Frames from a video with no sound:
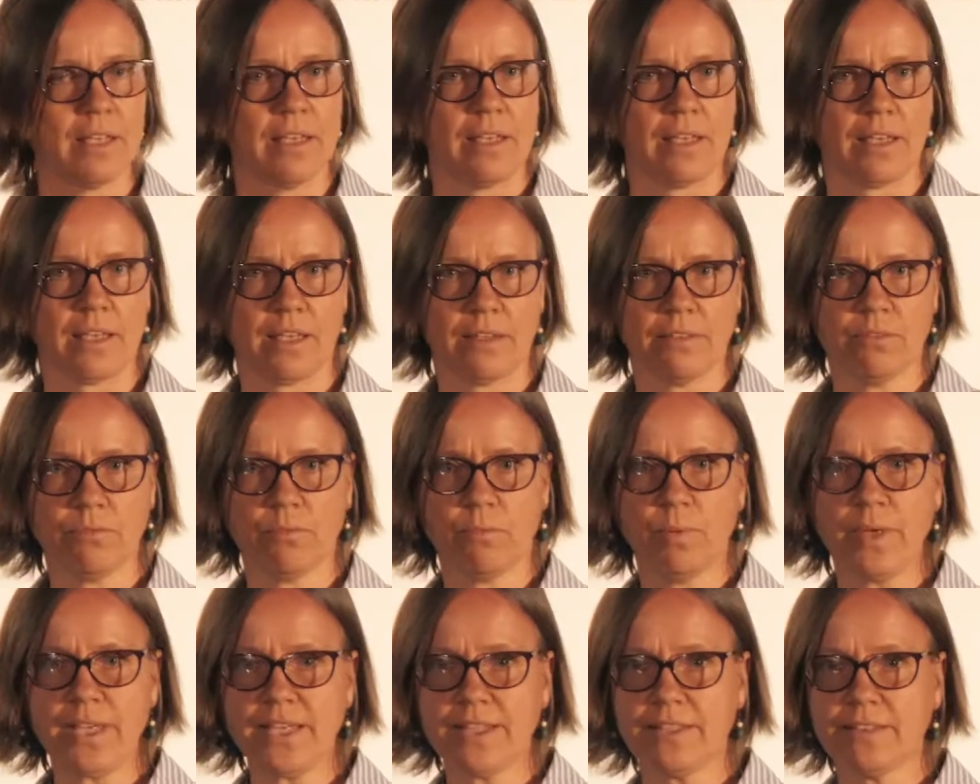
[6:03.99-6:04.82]

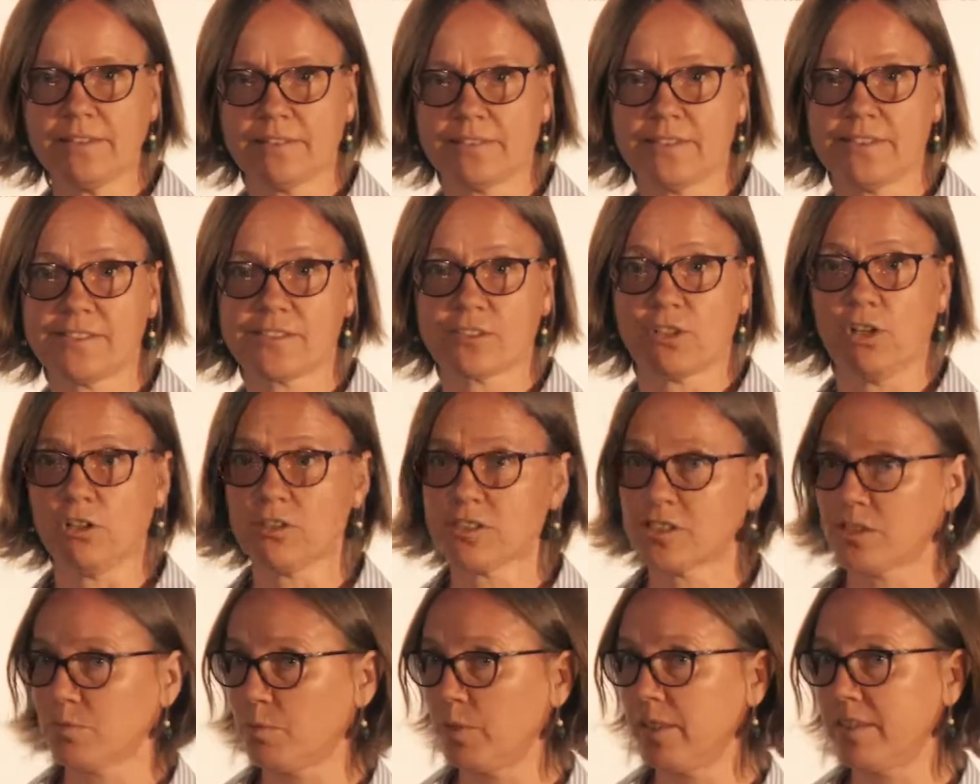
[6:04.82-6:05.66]
And we
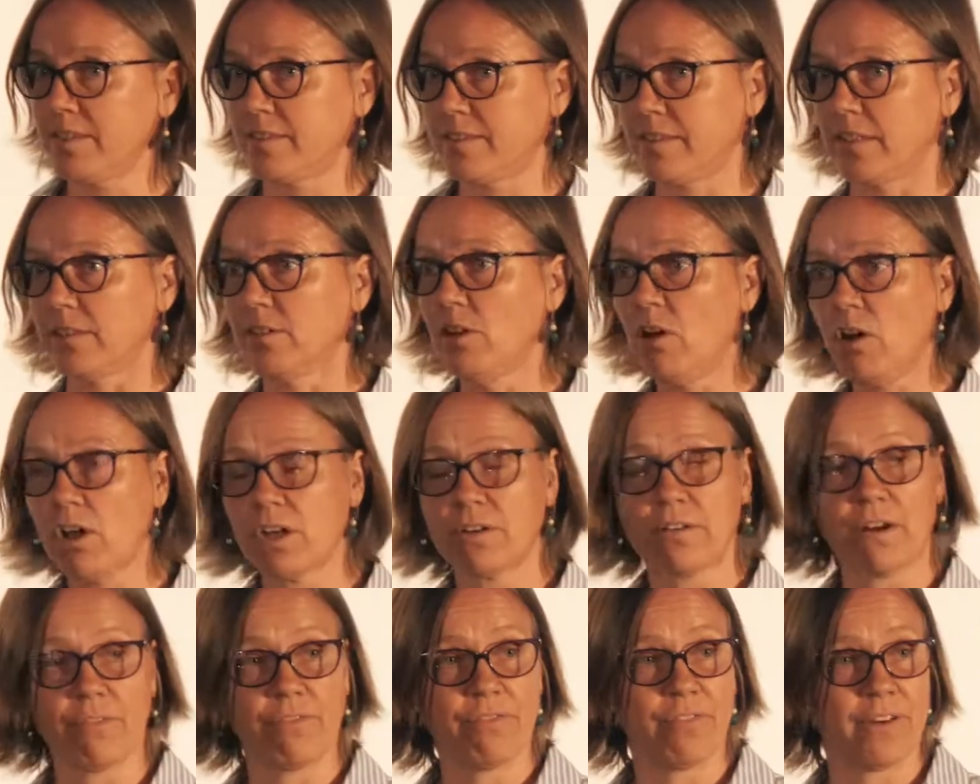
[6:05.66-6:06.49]
discussed with a lot
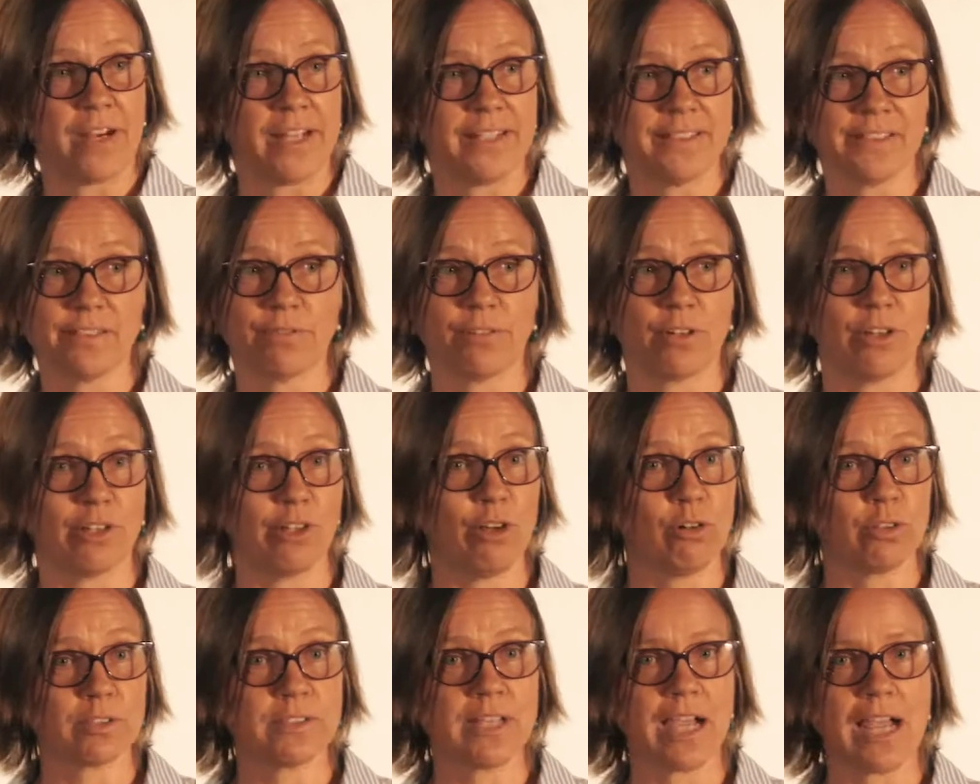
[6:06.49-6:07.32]
of our friends for a
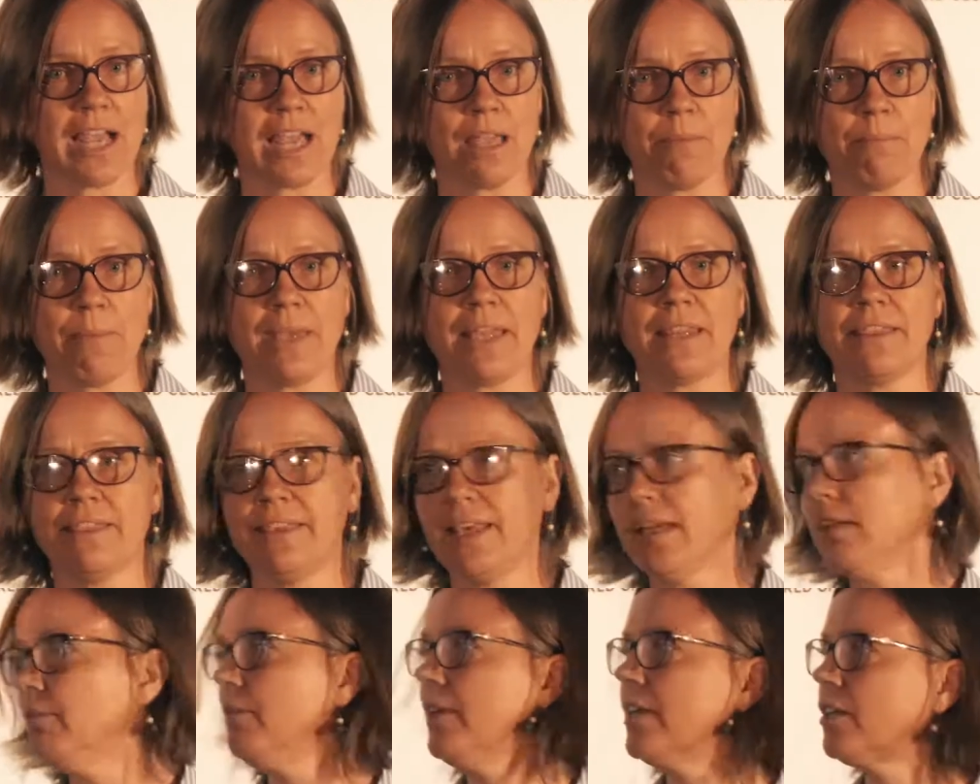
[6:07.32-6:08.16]
long time, and
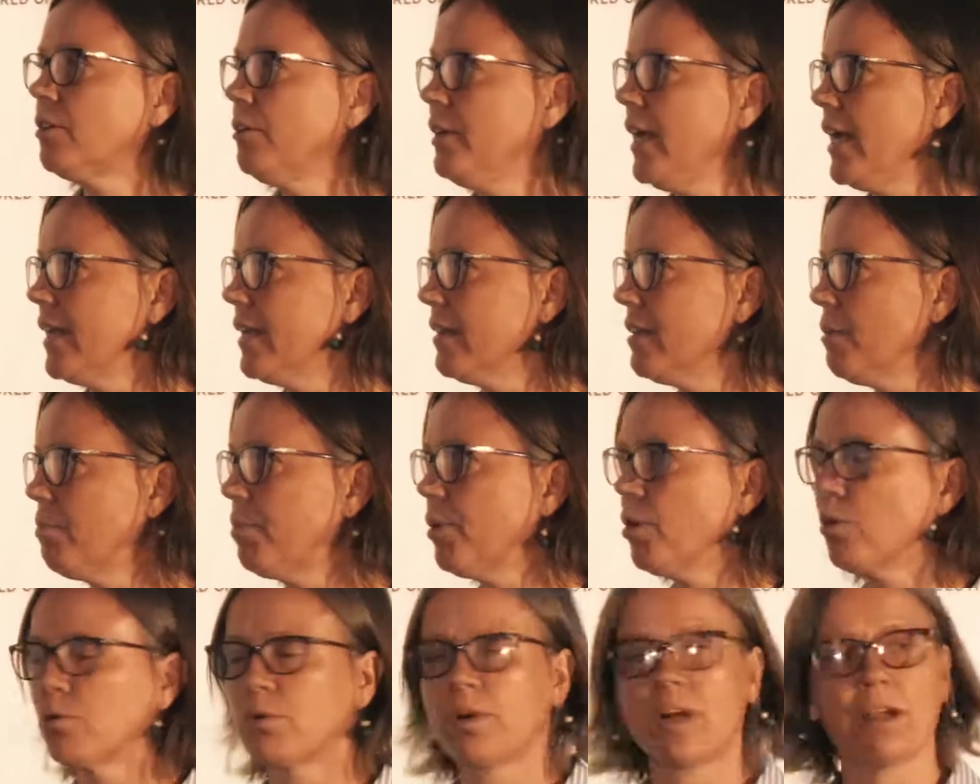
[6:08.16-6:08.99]
then we created a
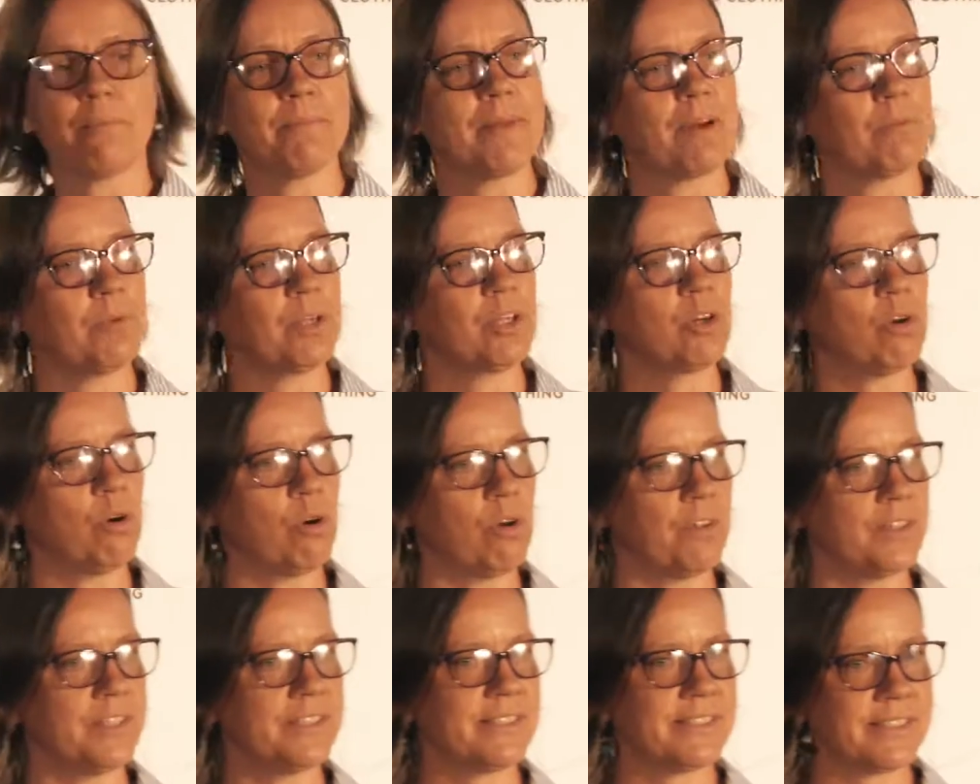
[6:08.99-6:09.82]
program that we
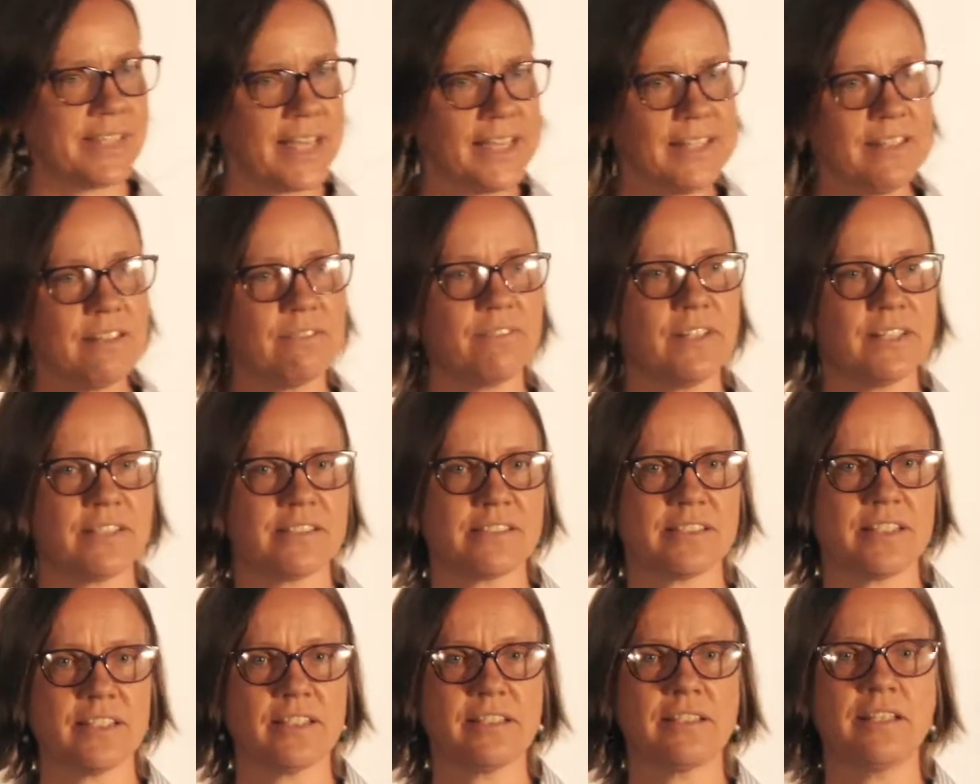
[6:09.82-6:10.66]
call the St.
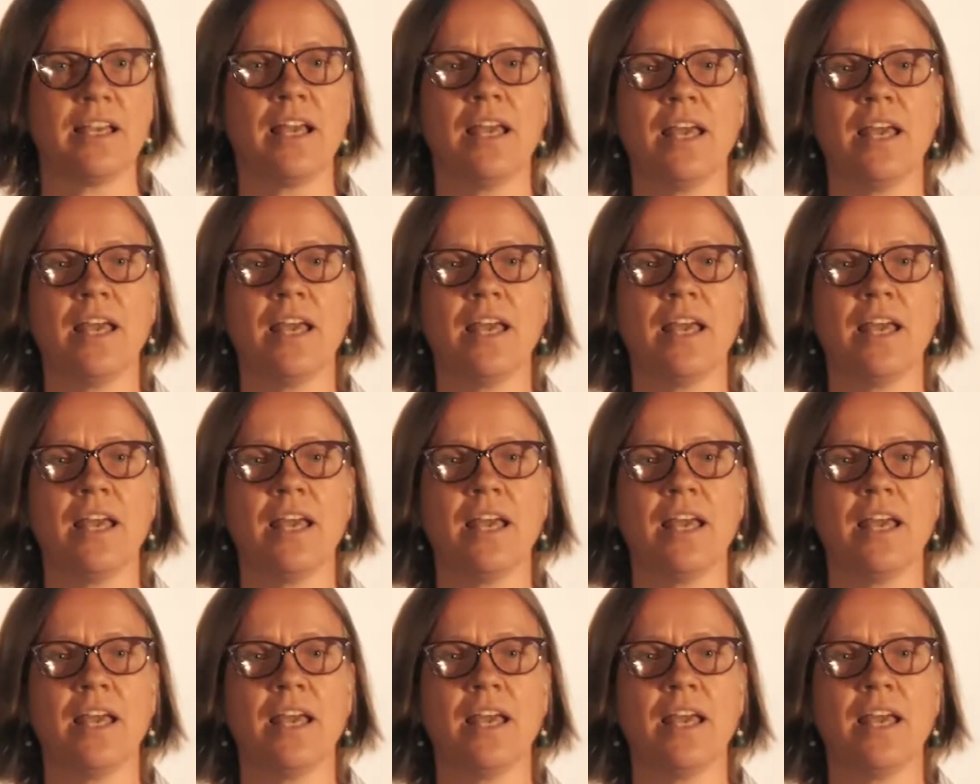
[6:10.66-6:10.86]
Vincent